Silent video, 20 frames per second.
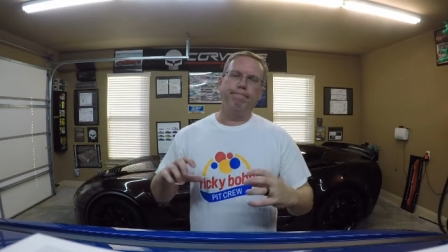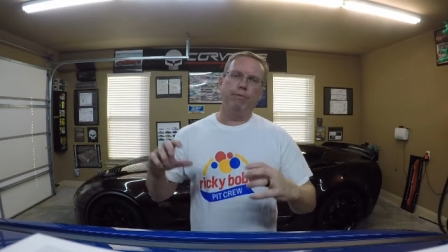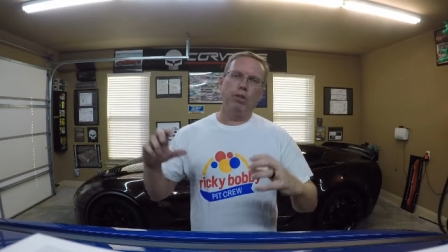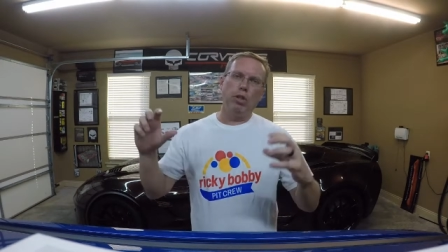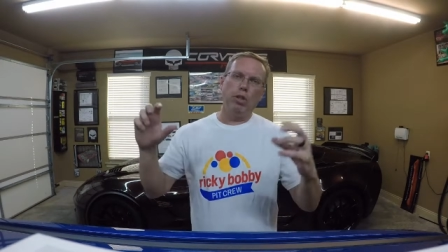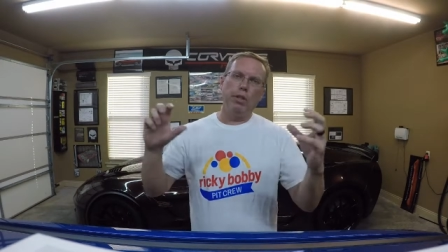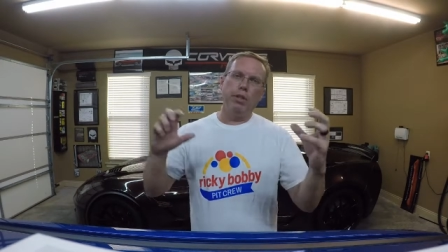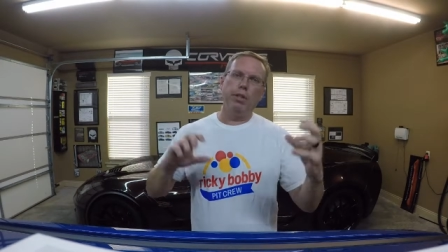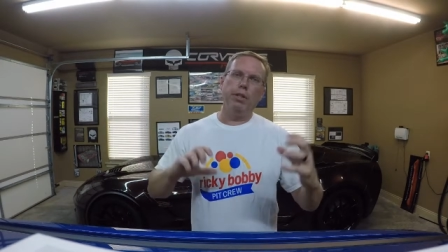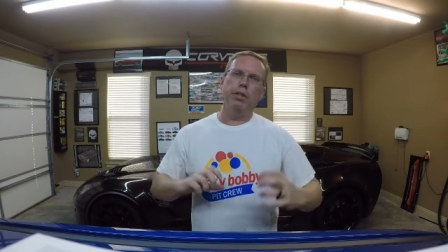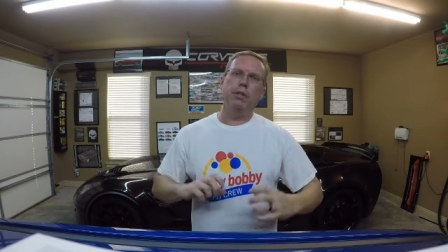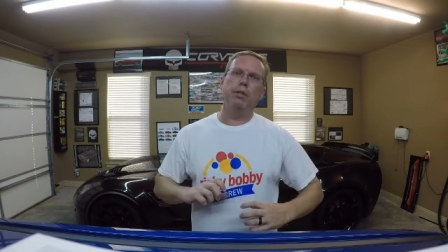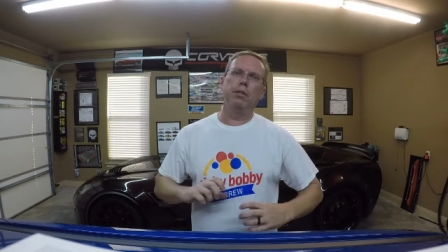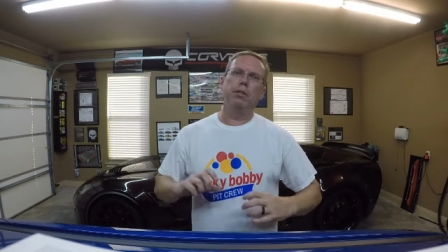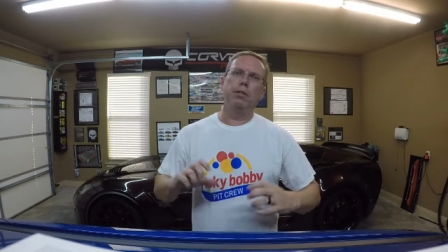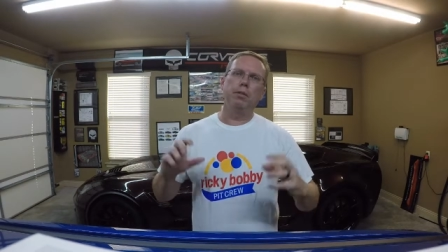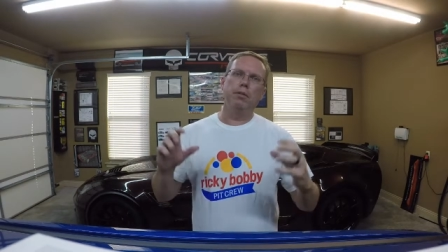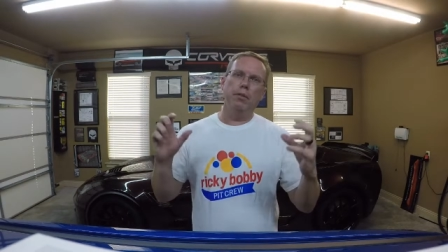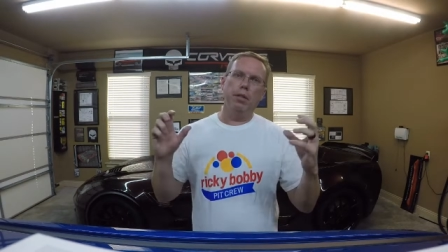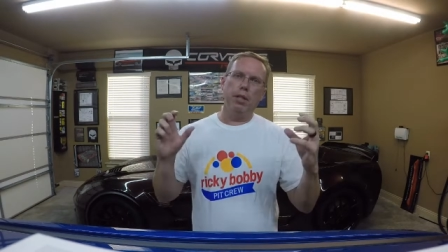
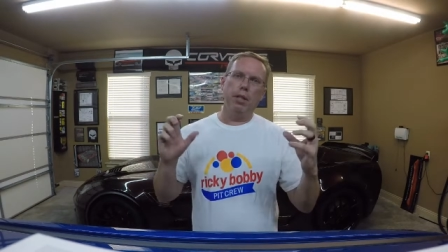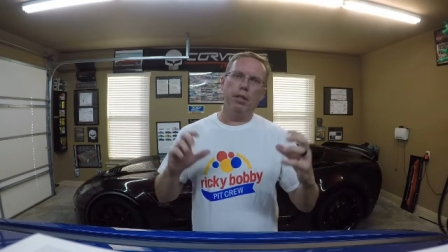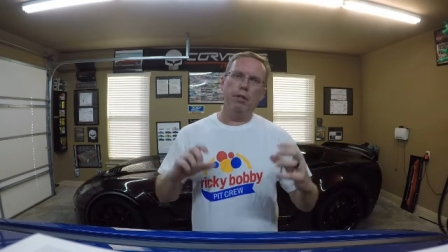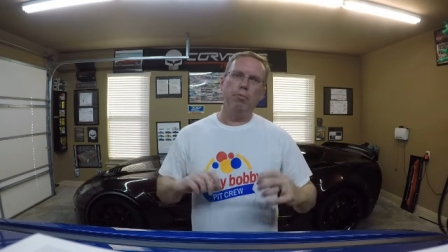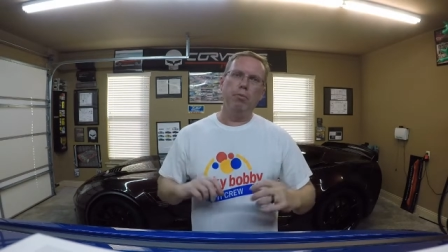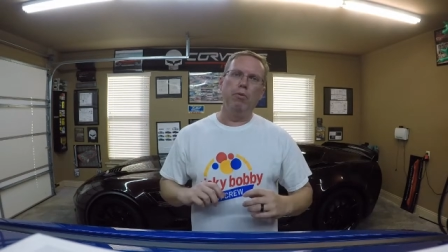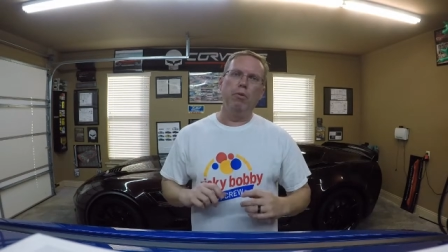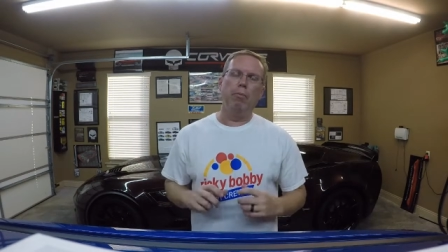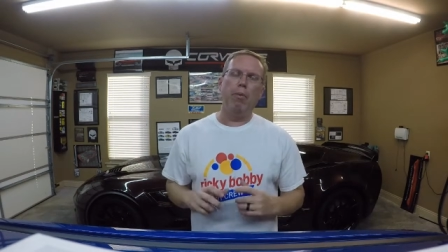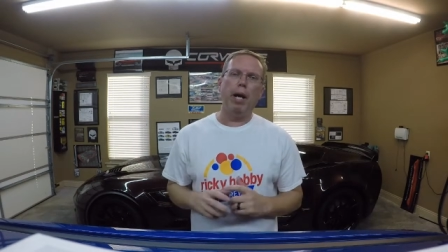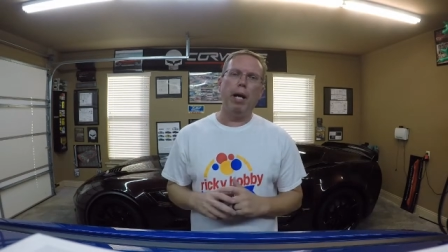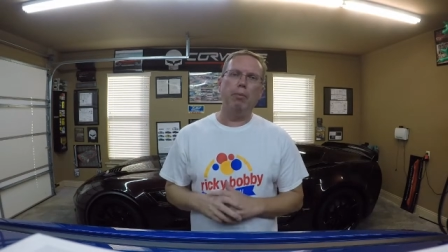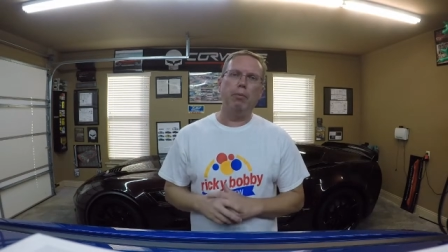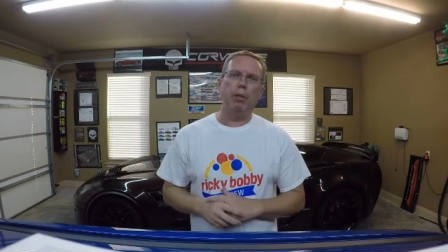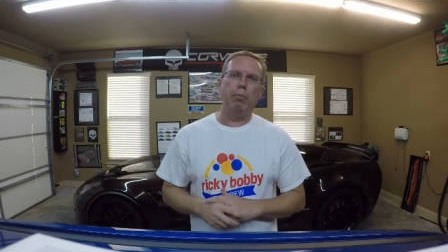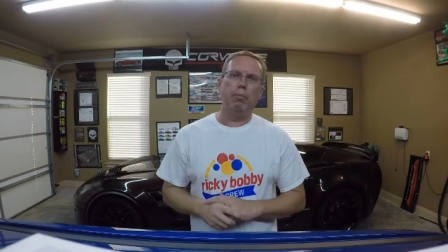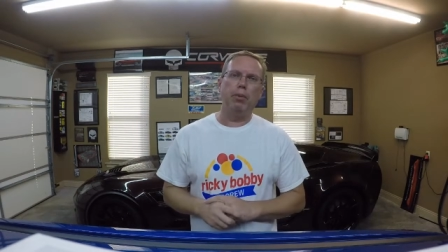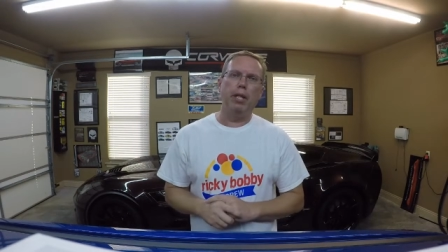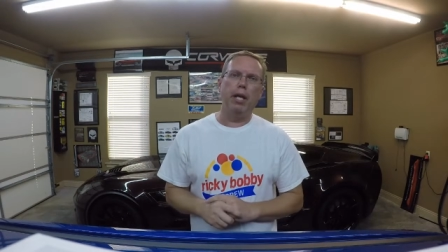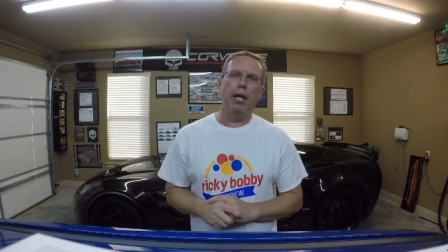clearance to move the pipes
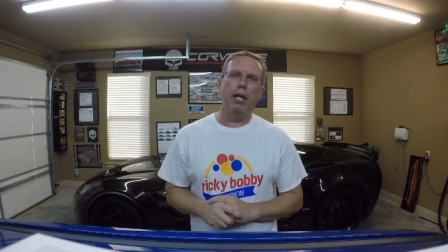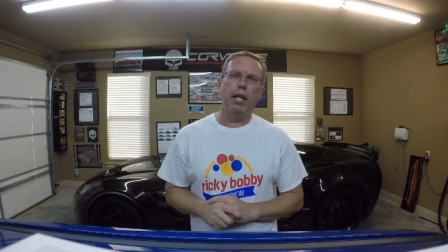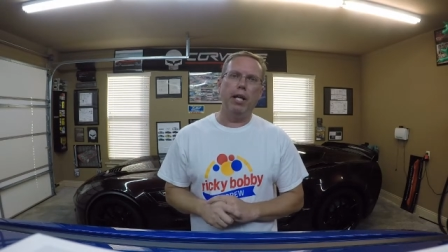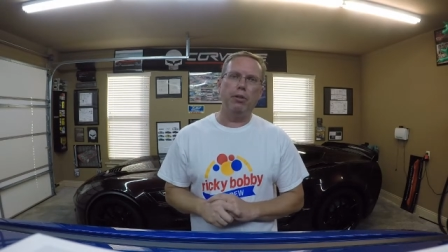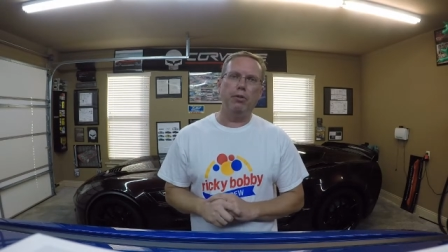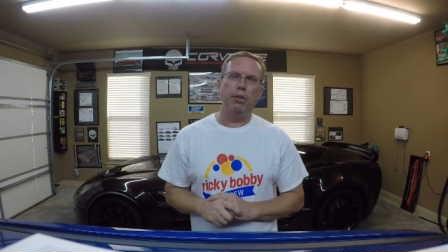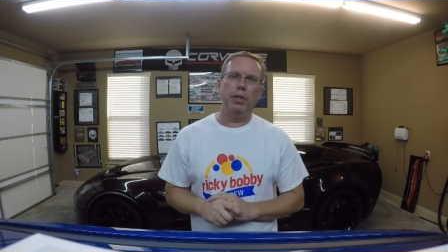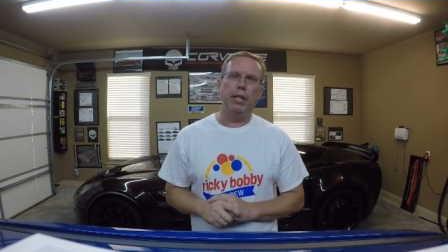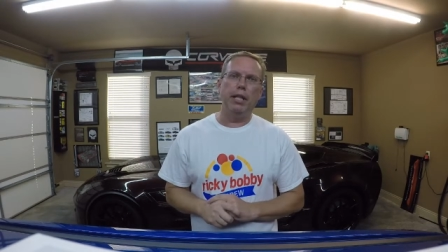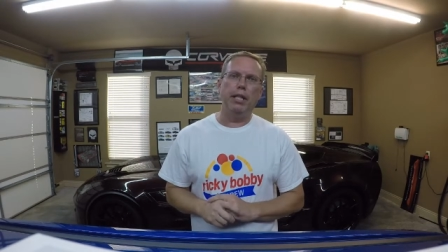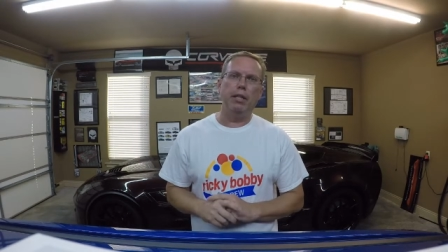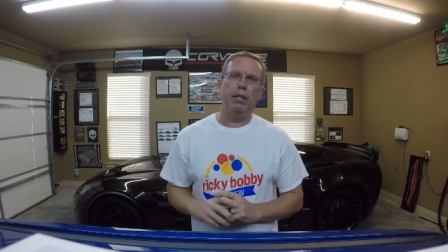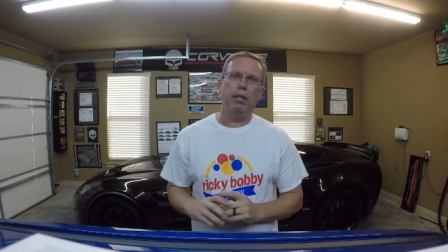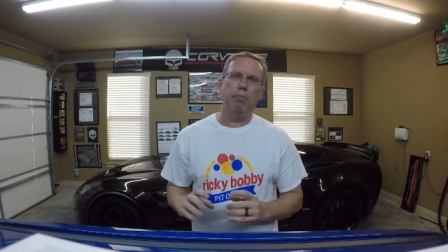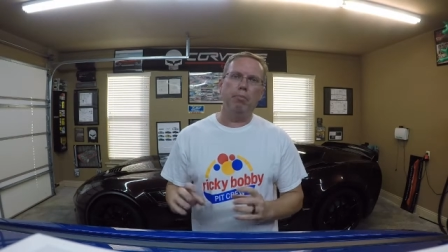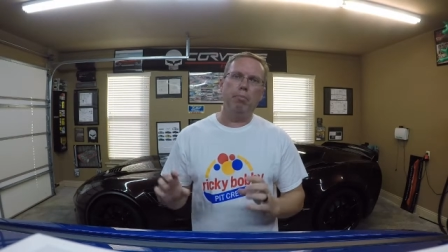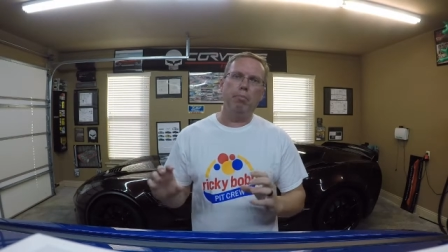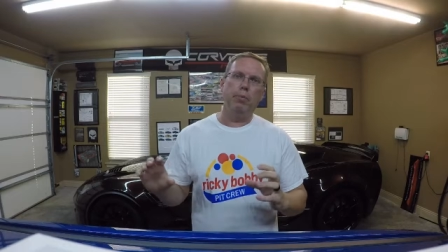up and down to actually get